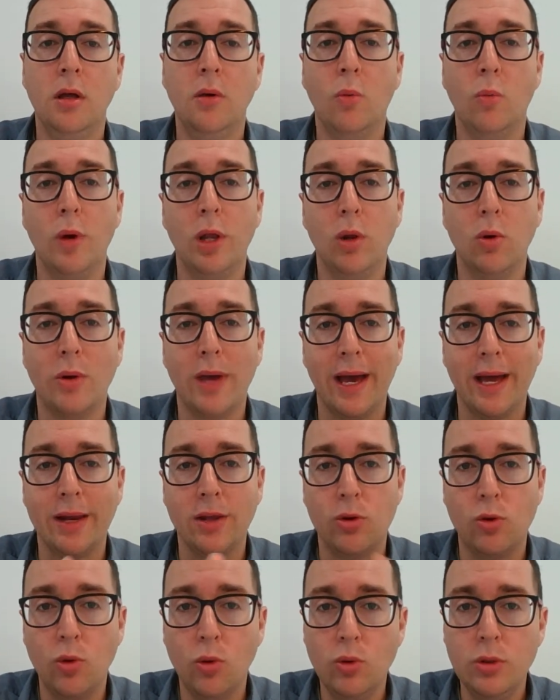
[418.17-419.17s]
We look
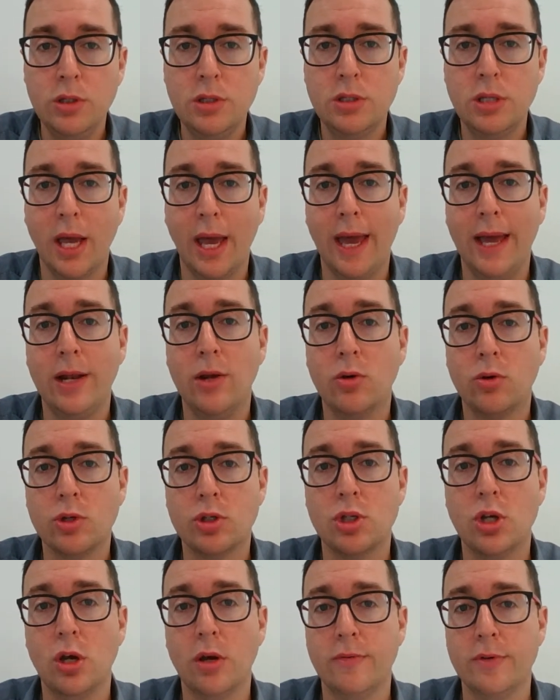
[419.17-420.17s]
at goods and or
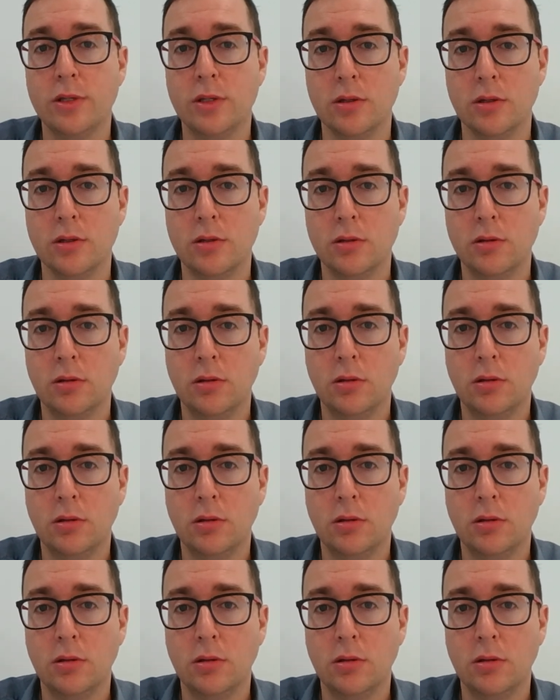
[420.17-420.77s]
services.